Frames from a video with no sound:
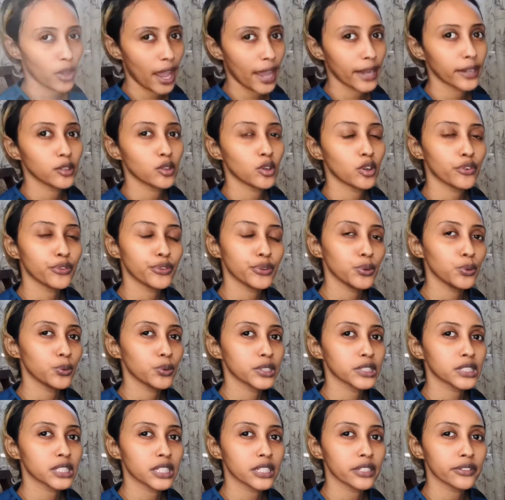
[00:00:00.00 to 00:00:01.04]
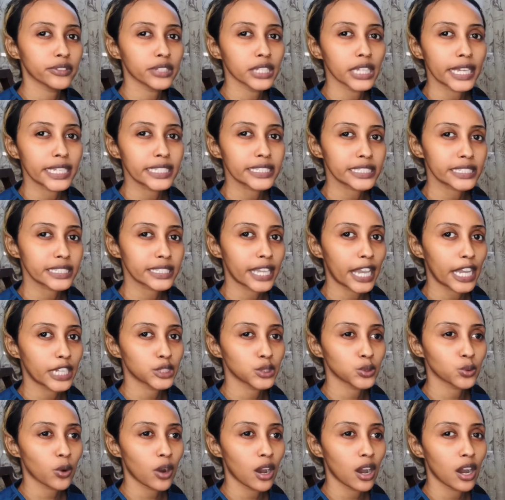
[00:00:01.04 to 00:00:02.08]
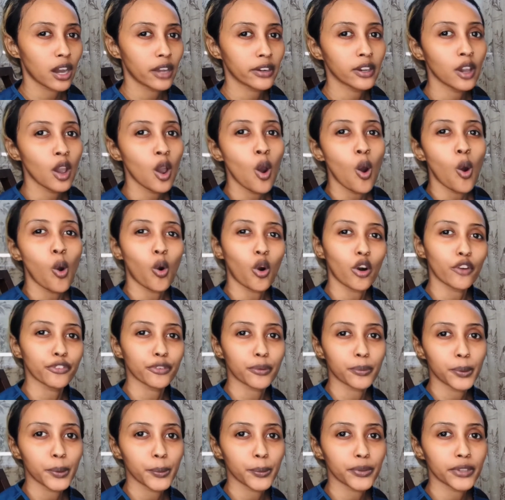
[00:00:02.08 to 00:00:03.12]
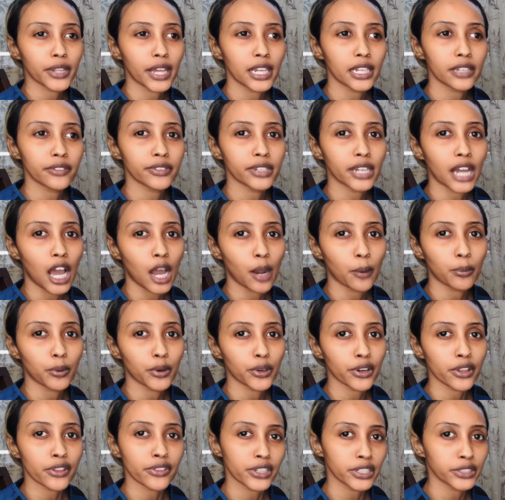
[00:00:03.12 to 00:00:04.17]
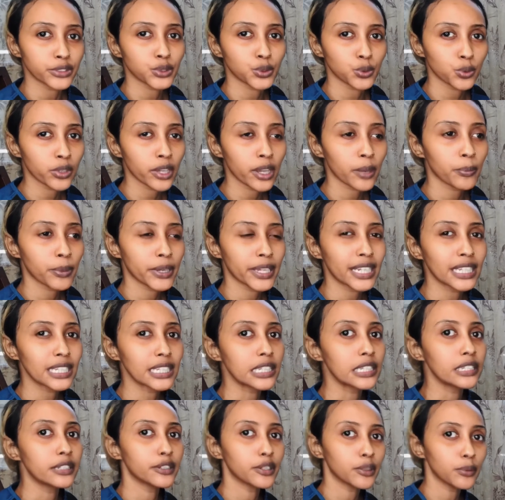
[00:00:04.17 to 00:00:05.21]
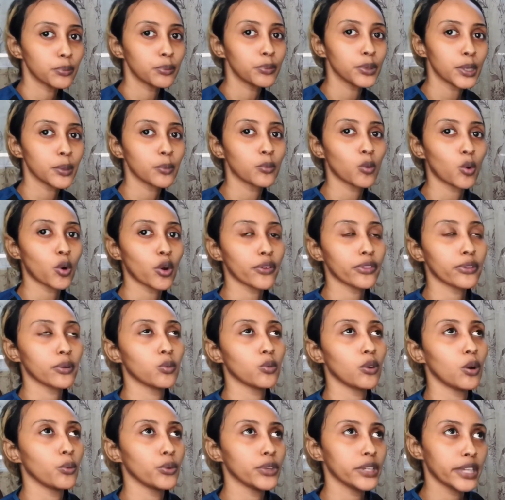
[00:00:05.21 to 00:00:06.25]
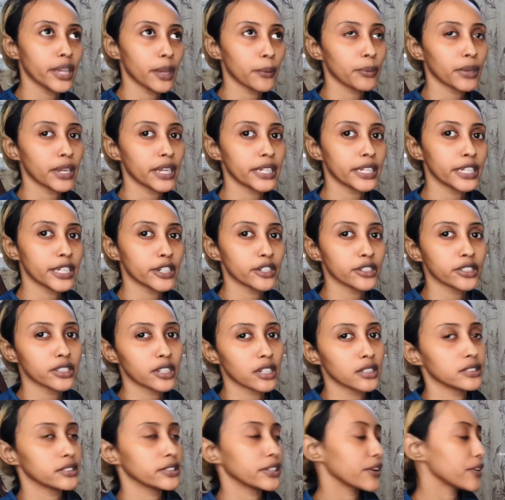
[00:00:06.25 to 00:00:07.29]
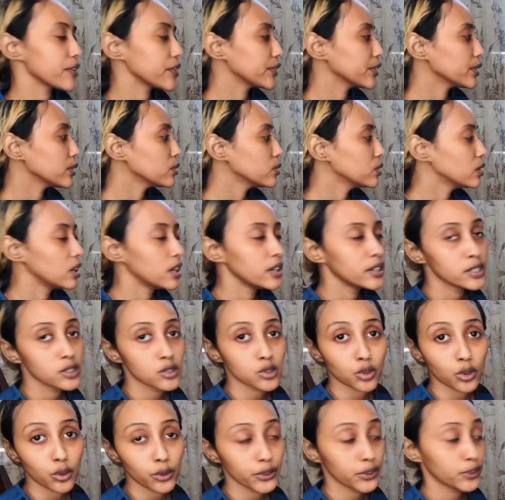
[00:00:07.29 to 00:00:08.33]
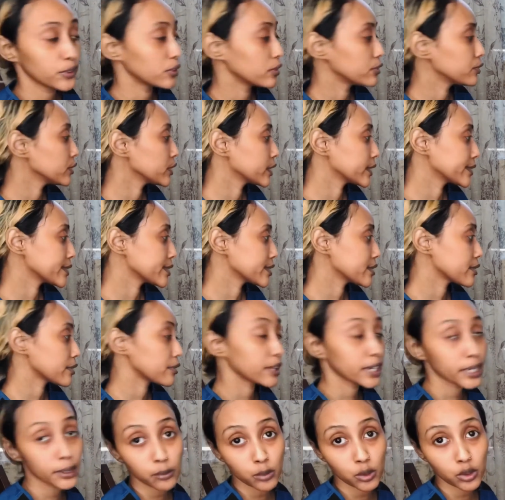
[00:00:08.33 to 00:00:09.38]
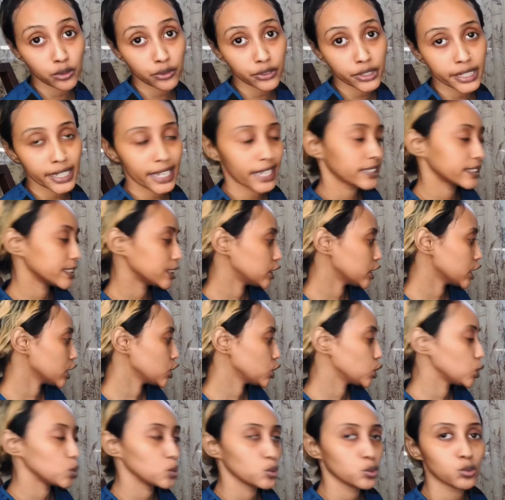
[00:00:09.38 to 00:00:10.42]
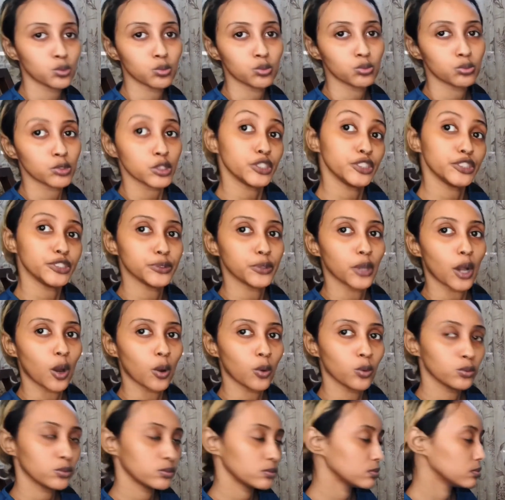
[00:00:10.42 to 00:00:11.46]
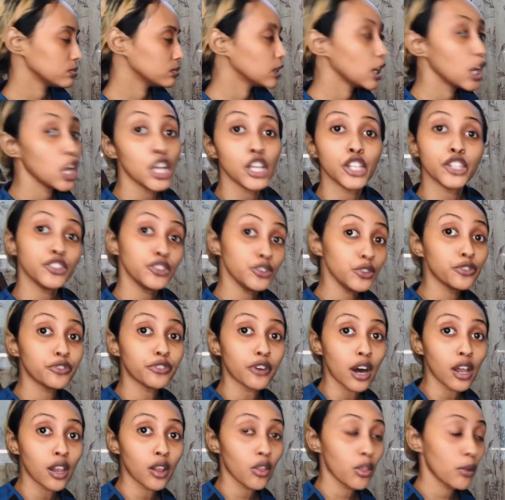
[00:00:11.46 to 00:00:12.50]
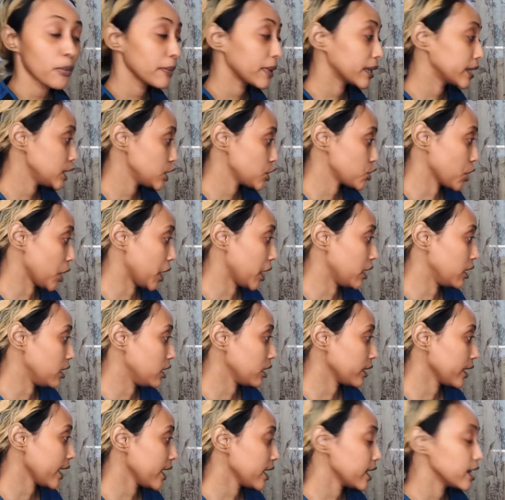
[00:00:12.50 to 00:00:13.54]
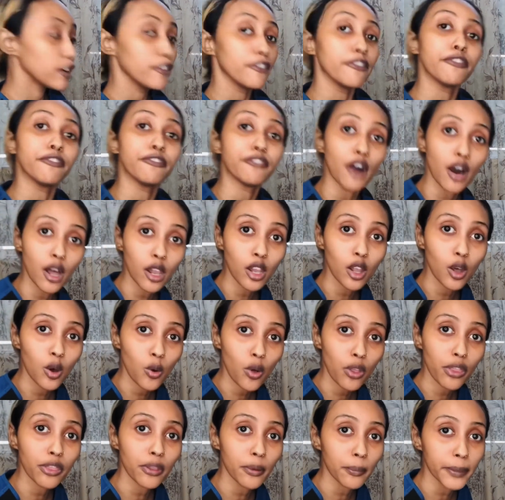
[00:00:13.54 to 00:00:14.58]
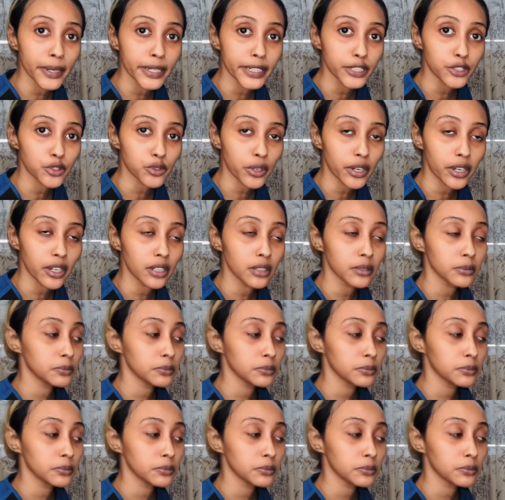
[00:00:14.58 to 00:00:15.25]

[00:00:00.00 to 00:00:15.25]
know if you were to live in like Saskatchewan, or for people that live in Alberta, they do get paid a little bit more than what we get paid here in Ontario. So, you know, if you're considering moving, I suggest you go. You follow the money trail, okay? Follow the money trail.